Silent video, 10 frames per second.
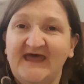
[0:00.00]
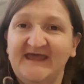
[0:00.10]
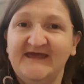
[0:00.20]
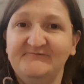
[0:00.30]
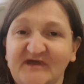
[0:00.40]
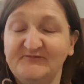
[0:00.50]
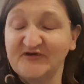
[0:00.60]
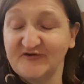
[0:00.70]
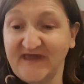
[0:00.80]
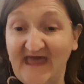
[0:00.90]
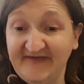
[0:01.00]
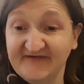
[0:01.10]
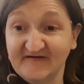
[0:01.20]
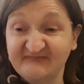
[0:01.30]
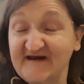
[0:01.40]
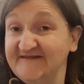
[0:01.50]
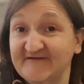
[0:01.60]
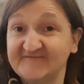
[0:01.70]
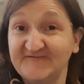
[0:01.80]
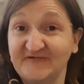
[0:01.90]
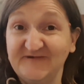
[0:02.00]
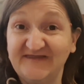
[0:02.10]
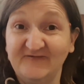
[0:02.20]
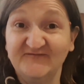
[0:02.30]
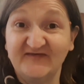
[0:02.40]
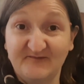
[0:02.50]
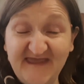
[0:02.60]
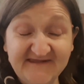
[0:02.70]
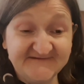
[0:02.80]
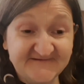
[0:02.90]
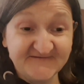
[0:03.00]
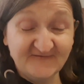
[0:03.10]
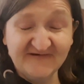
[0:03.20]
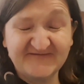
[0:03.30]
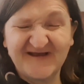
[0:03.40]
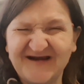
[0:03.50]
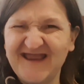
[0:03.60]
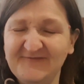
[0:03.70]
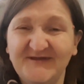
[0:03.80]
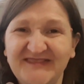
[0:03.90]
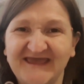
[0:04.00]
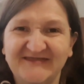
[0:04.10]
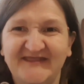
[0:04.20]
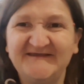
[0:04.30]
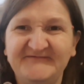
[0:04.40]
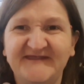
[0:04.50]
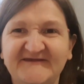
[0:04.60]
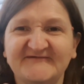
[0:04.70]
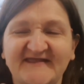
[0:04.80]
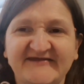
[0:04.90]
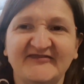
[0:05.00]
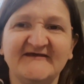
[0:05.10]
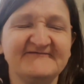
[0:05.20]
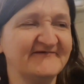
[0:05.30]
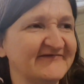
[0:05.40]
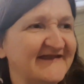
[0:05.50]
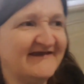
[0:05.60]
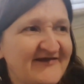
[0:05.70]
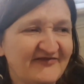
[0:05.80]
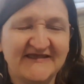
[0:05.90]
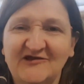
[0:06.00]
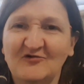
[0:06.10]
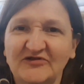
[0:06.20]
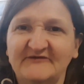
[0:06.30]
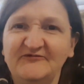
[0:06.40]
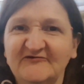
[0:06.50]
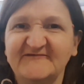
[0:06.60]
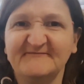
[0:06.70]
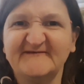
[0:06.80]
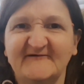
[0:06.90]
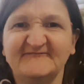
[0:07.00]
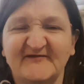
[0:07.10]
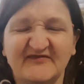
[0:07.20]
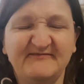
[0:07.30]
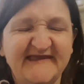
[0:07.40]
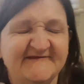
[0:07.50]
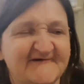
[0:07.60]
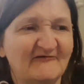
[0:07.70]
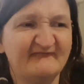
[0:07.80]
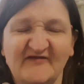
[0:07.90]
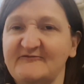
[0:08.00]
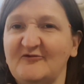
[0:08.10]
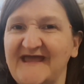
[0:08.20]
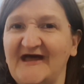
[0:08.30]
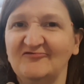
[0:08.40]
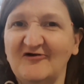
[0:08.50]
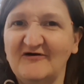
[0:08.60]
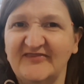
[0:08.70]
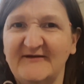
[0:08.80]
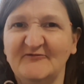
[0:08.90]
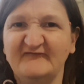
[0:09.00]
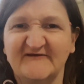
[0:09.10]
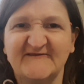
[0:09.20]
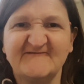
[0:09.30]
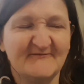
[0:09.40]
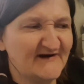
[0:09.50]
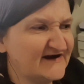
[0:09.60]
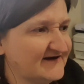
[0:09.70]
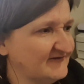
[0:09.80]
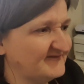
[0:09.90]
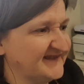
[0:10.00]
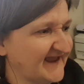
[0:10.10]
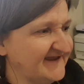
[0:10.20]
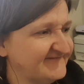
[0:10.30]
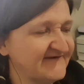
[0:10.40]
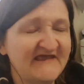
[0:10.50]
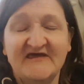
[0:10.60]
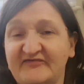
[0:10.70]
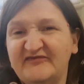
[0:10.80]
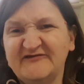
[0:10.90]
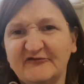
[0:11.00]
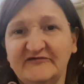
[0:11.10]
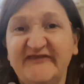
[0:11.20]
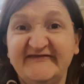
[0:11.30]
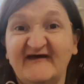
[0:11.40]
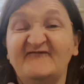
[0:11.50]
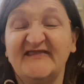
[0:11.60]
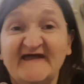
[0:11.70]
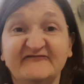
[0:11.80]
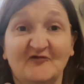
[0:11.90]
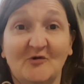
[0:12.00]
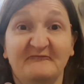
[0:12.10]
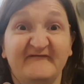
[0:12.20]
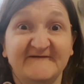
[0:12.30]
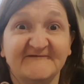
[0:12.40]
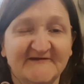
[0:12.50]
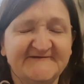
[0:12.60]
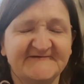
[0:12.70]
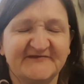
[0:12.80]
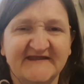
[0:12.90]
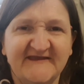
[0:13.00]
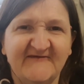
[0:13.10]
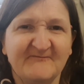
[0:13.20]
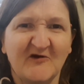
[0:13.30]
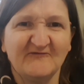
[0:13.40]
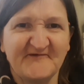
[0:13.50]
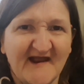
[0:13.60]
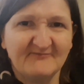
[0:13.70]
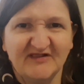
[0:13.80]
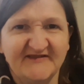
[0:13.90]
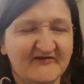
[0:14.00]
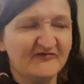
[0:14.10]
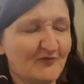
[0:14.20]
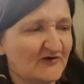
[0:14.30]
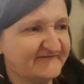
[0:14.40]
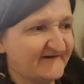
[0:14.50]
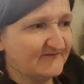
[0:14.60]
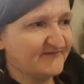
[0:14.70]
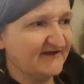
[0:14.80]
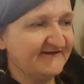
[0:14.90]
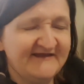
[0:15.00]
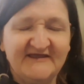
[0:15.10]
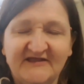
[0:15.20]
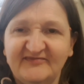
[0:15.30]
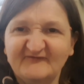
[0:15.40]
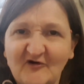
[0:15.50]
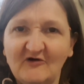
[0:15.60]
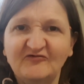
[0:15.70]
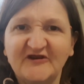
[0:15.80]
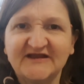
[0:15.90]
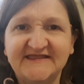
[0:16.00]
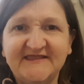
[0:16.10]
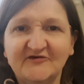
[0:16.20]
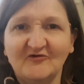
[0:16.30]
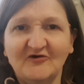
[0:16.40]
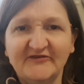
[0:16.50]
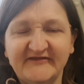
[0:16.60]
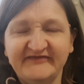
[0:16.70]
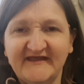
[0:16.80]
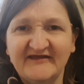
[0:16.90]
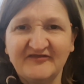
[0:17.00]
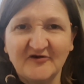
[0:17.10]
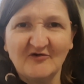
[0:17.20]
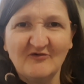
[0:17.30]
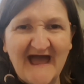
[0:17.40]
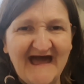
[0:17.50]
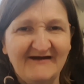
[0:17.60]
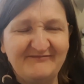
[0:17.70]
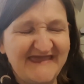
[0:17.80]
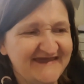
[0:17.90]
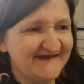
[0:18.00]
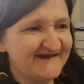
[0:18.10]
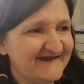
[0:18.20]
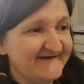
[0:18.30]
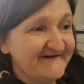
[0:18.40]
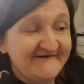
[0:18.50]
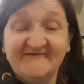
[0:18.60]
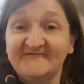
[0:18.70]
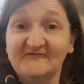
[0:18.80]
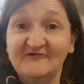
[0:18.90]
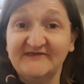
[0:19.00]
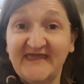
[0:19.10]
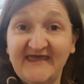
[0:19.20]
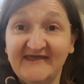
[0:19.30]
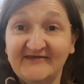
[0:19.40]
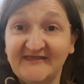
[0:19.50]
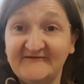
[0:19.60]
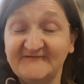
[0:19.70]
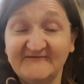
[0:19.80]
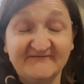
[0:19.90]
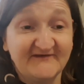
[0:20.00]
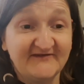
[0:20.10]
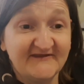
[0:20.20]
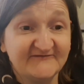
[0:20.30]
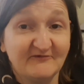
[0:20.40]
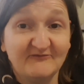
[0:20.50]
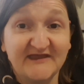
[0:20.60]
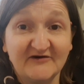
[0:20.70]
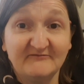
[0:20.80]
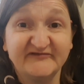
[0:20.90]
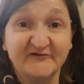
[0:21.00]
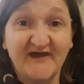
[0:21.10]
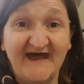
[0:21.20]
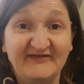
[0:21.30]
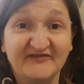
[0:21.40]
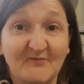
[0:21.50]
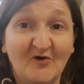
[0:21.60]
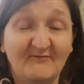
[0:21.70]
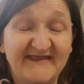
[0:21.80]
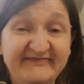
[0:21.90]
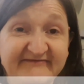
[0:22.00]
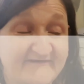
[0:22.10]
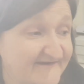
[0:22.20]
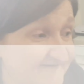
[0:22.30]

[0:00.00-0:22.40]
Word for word: Um, Brooke and her friend are just away down to the beach, so it's great when you get nice days like this and they can go and amuse themselves at the beach. Hopefully we'll get a lot of them over the summer. It'd be nice. They do need to have an adult, obviously, just in case, because they are playing in the water, but they've got all their gear on and they're all happy. So yeah, that's us. That's what we're up to at the moment.